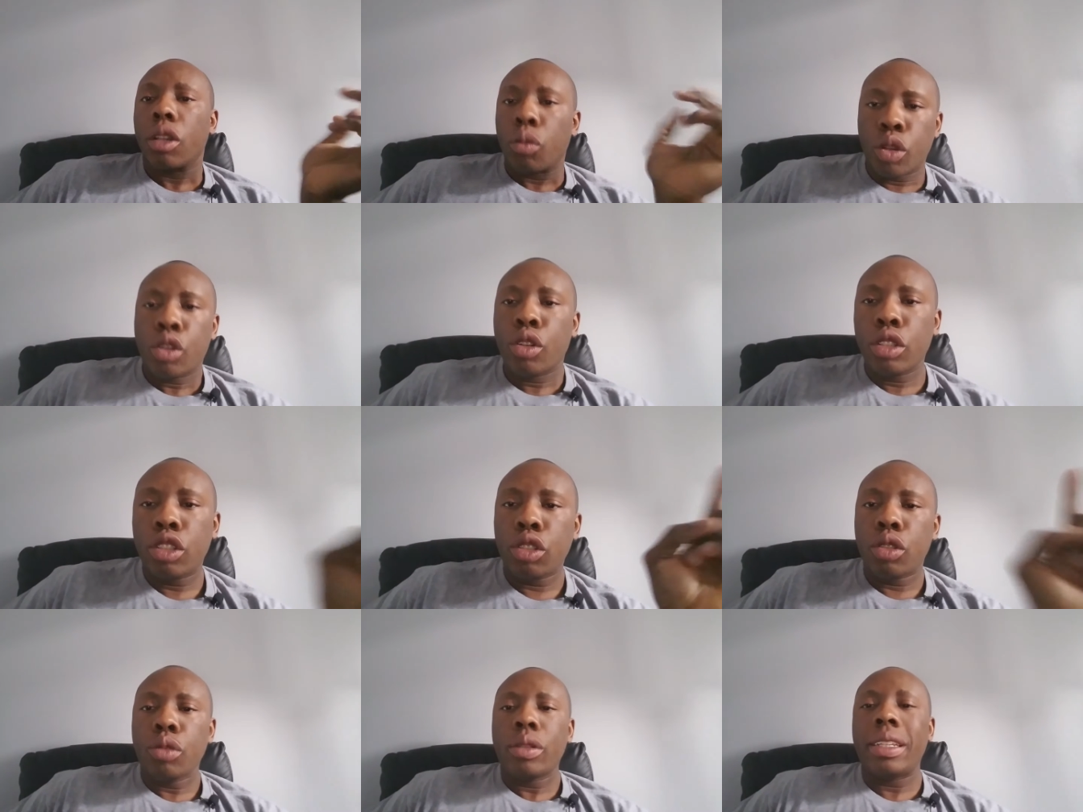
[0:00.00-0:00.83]
we're going
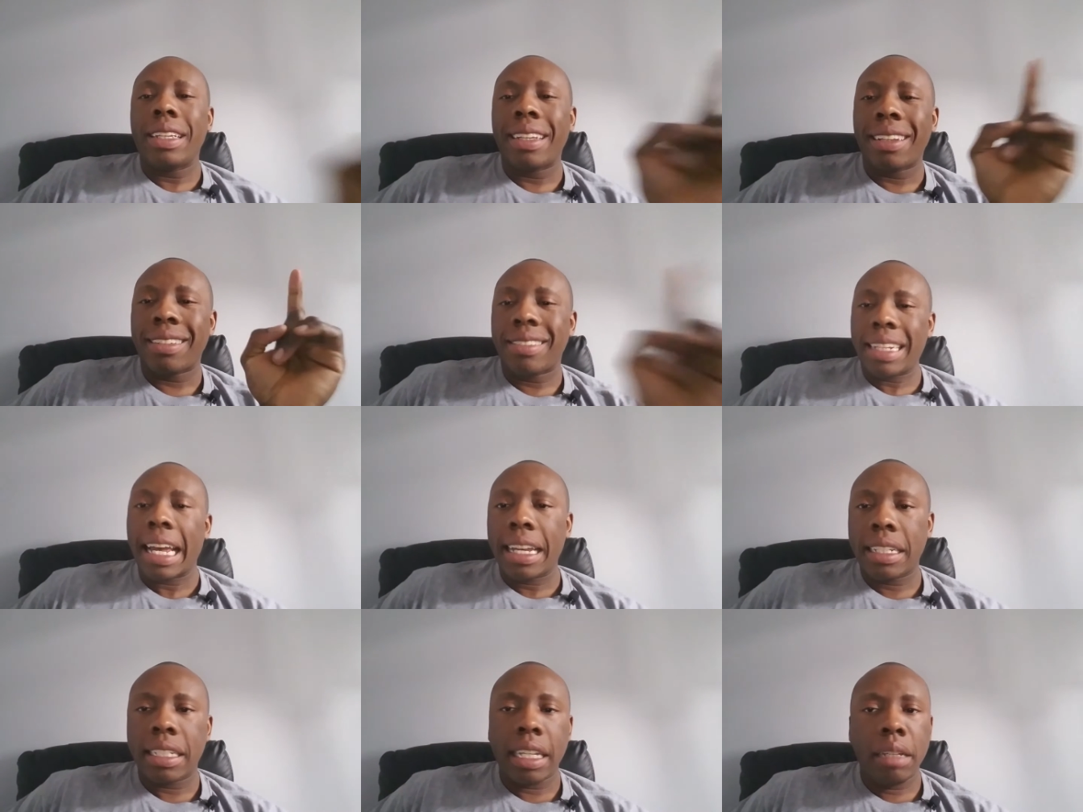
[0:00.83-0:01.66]
to do the
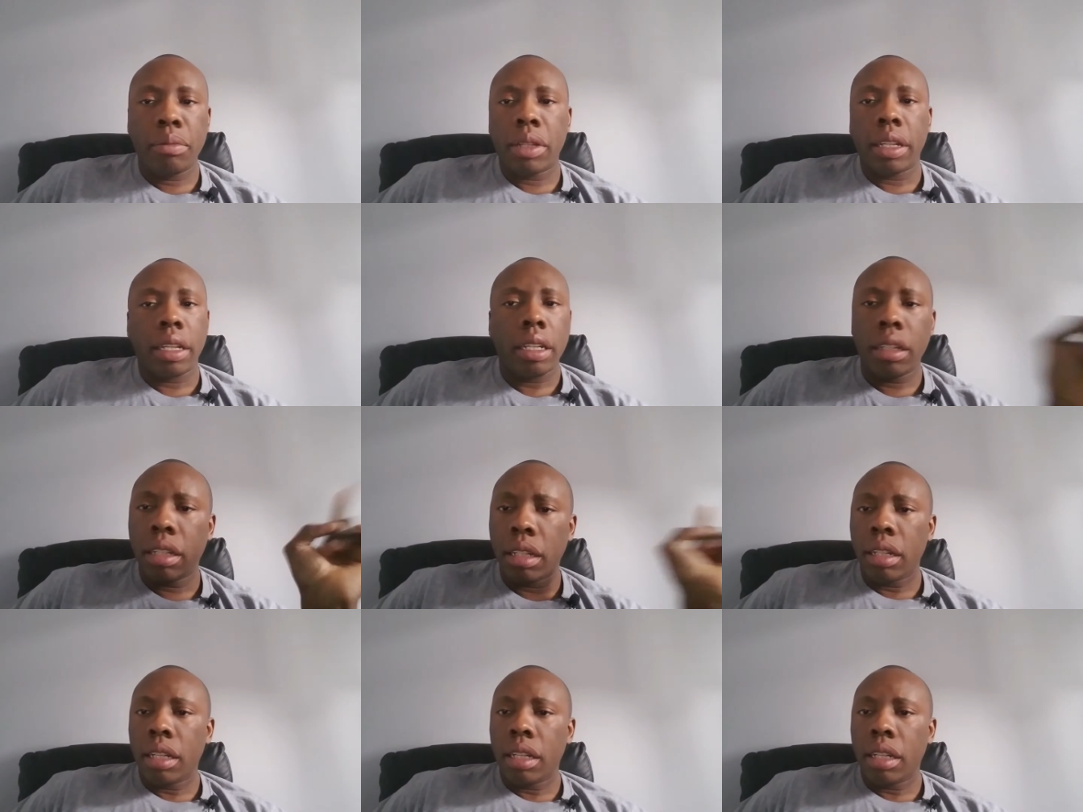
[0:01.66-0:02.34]
exact same thing